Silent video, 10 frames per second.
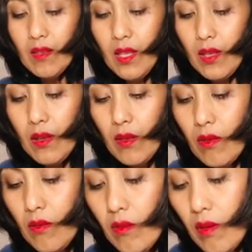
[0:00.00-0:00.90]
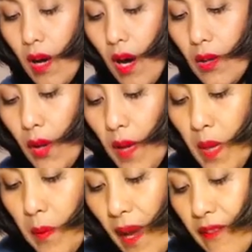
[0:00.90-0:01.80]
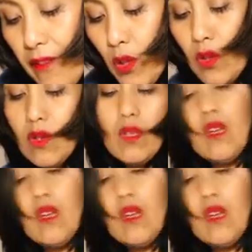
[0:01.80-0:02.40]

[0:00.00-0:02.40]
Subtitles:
you know, how do I make my food?